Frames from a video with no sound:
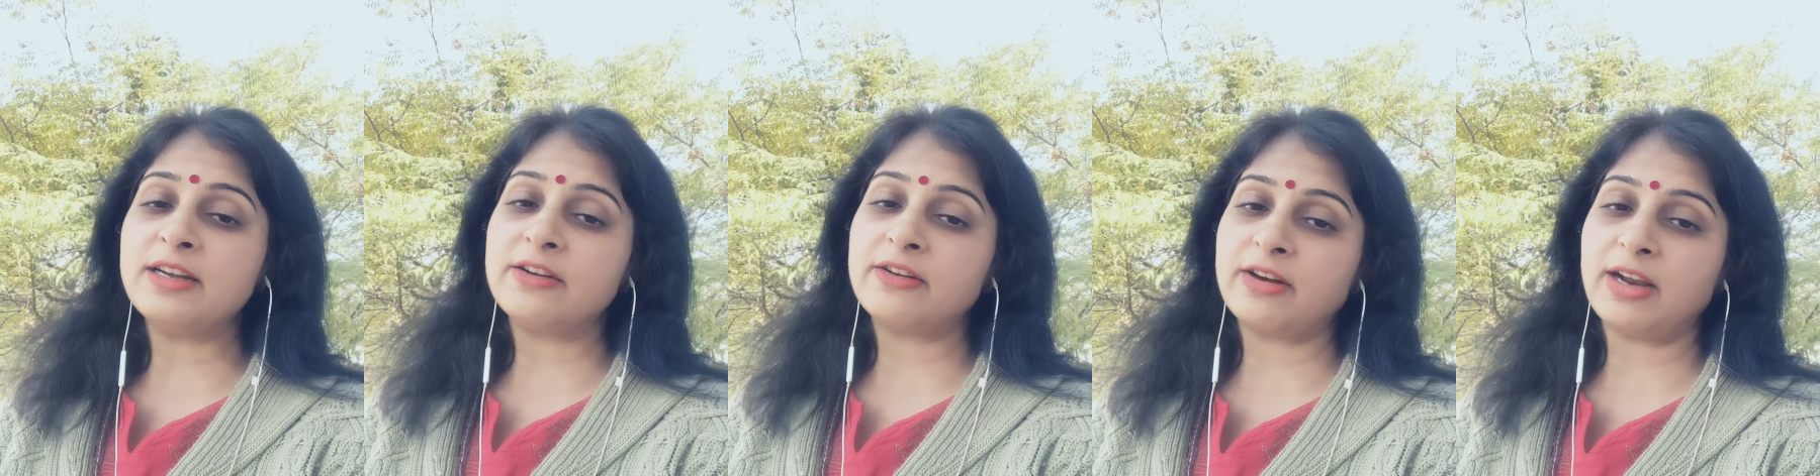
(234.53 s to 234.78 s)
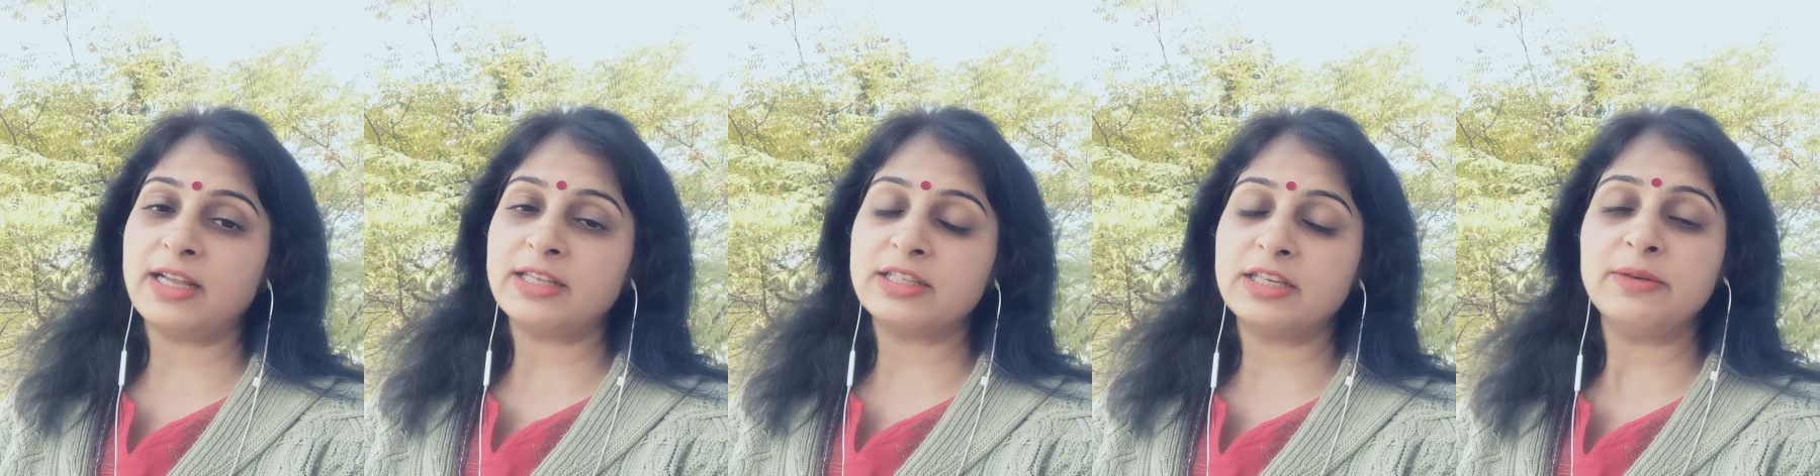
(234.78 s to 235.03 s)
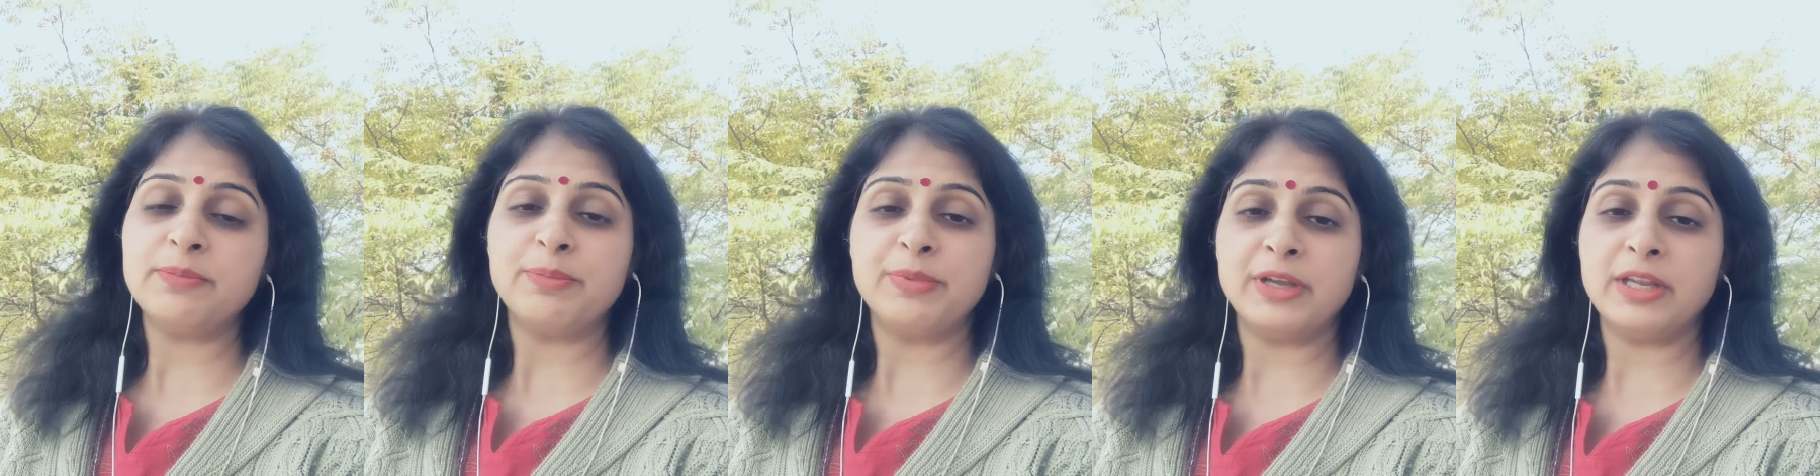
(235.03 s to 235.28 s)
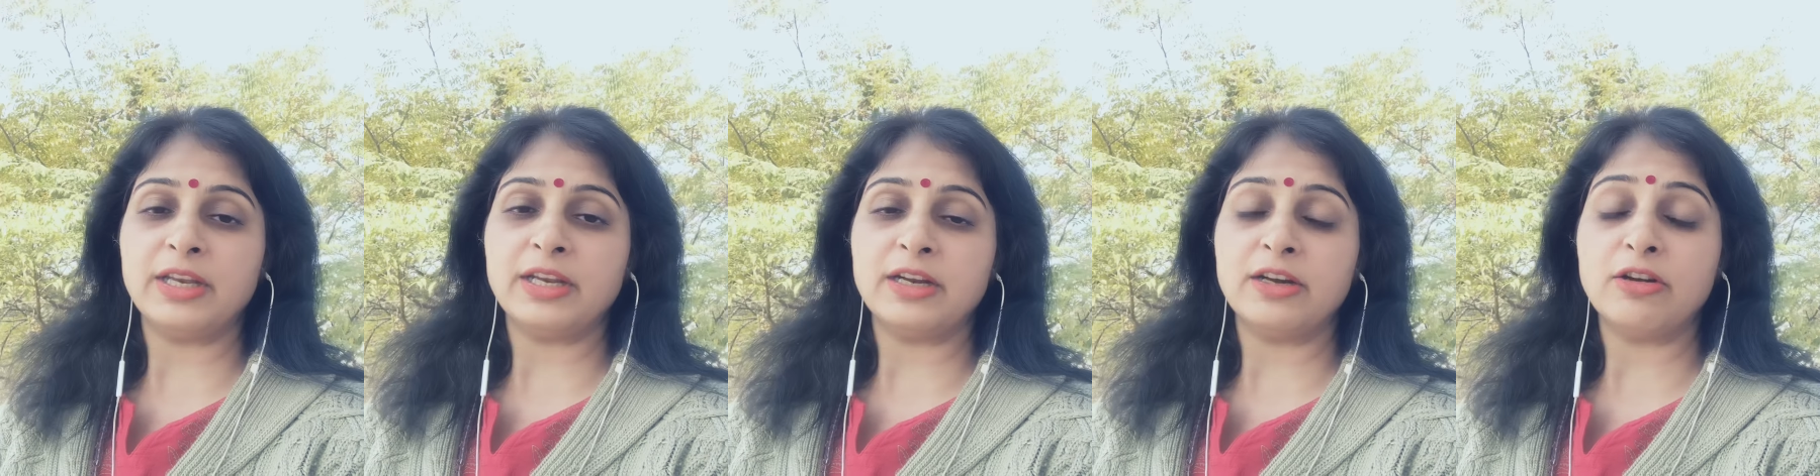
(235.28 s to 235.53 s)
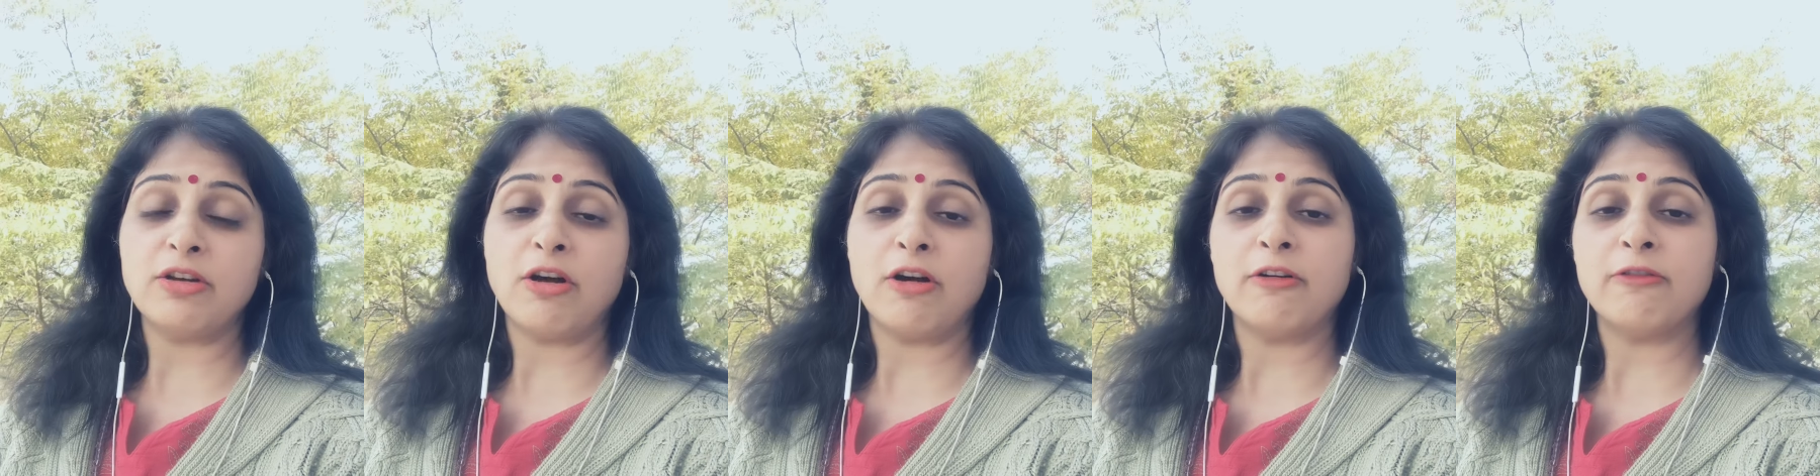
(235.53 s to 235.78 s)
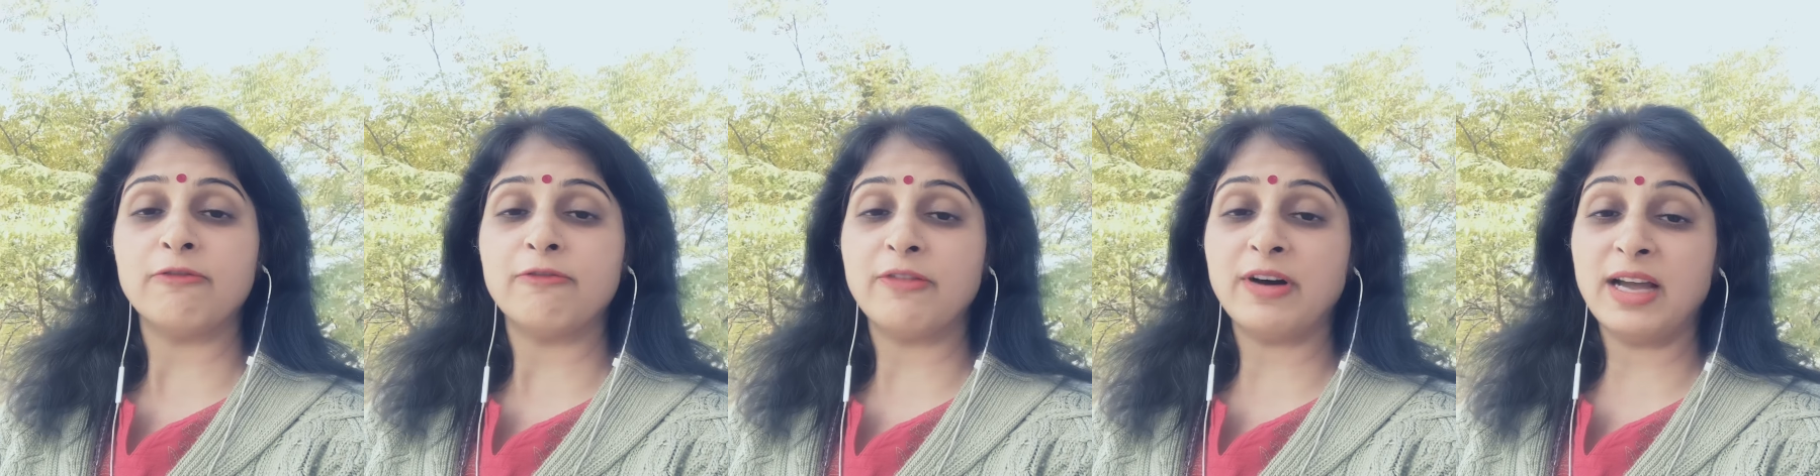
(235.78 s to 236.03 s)
transit period
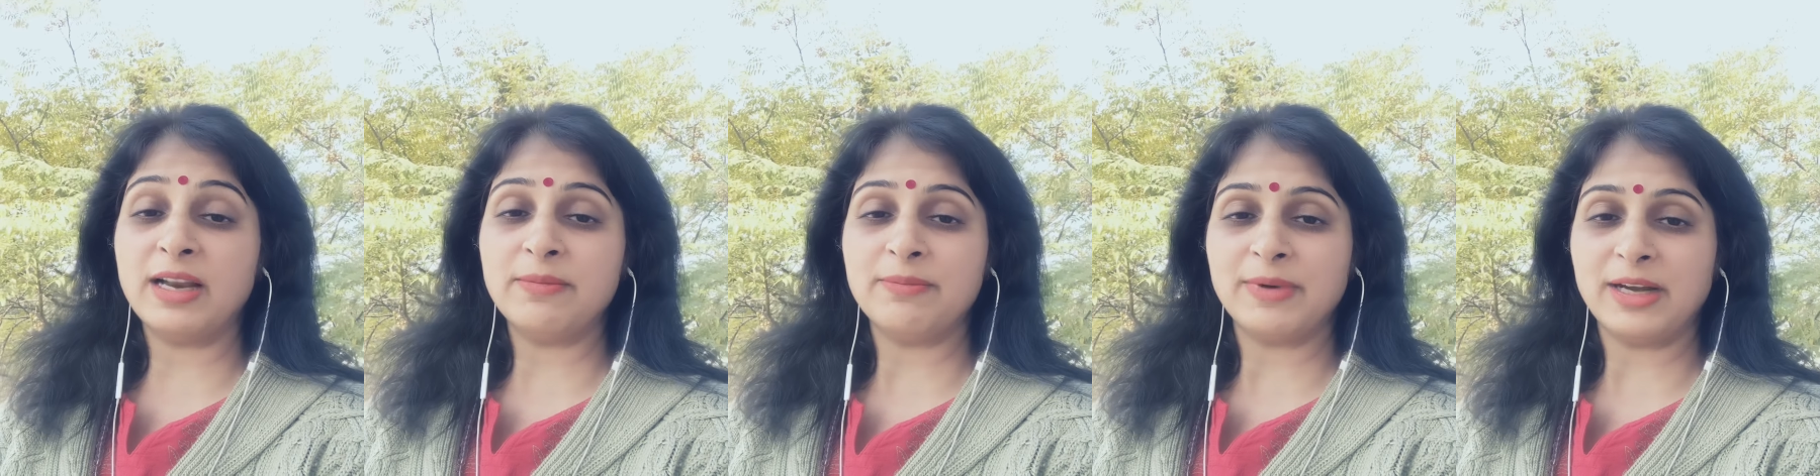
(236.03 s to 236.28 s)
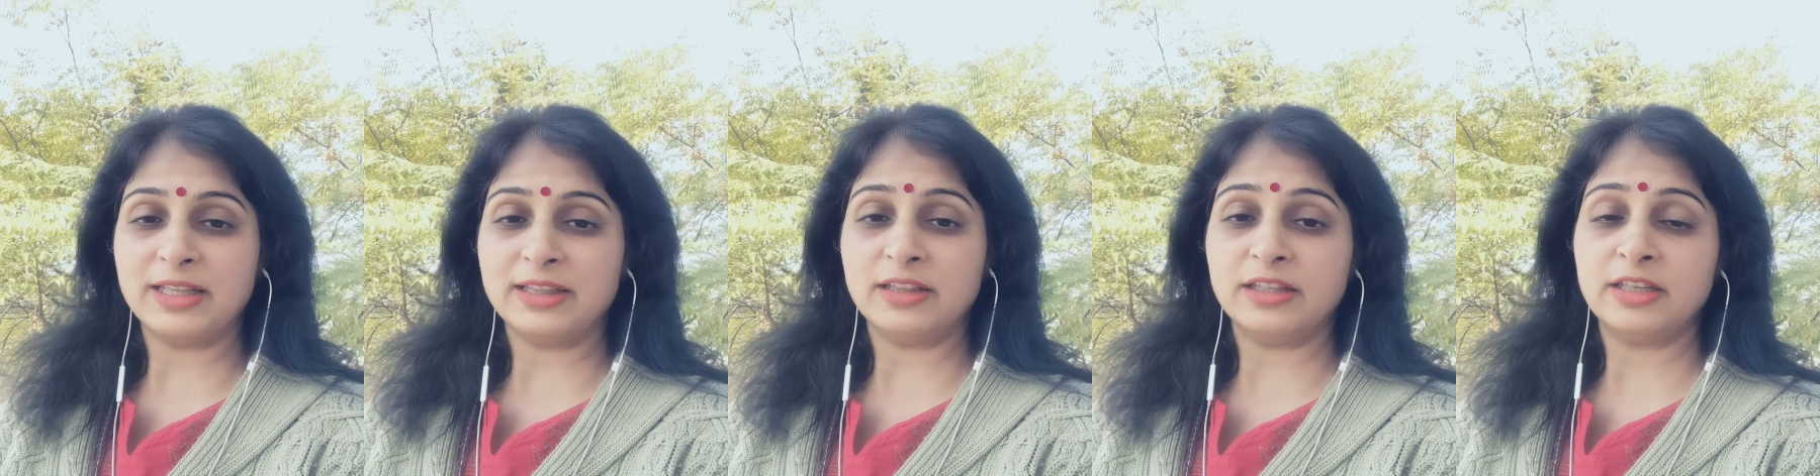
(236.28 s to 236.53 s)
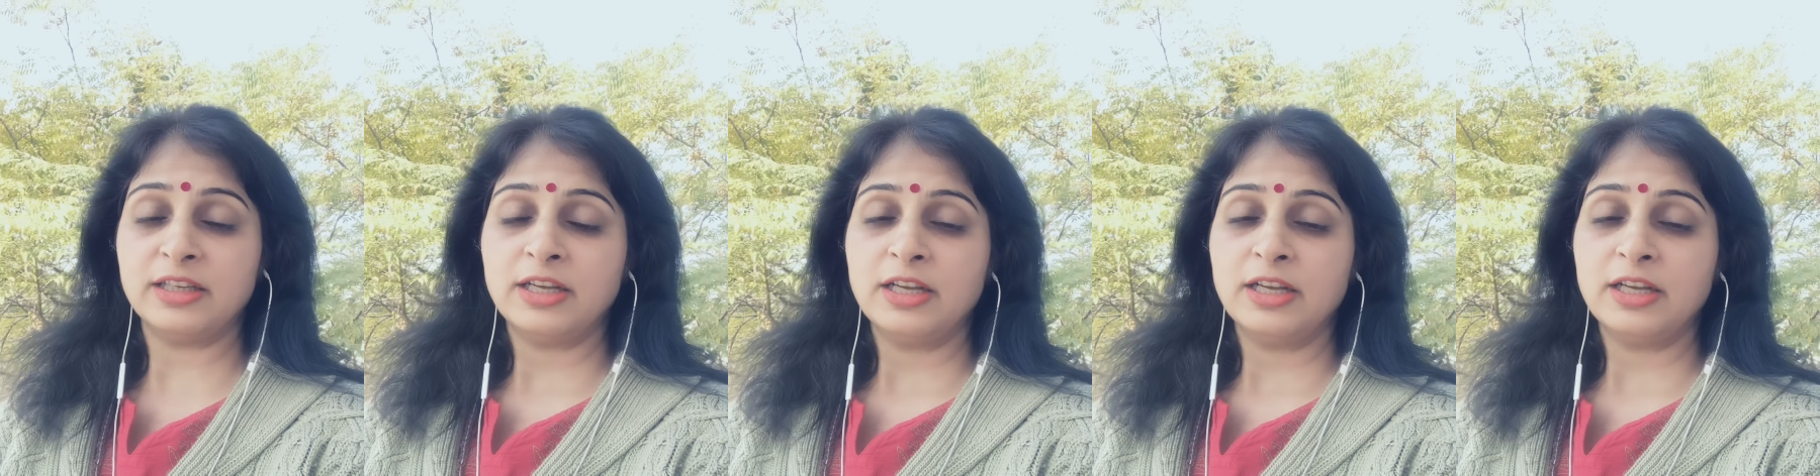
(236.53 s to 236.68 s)
of 1 month.